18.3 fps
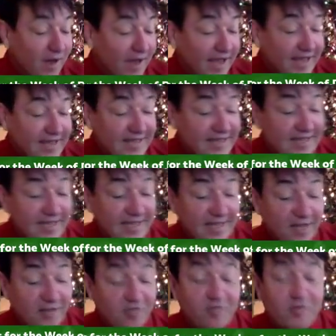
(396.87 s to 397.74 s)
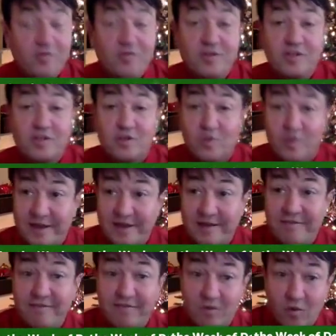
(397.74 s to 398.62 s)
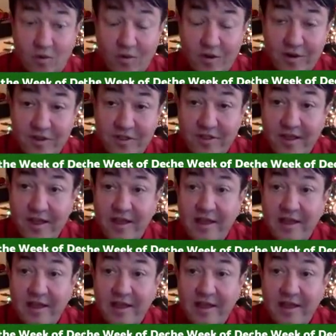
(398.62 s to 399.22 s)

18th through the 24th.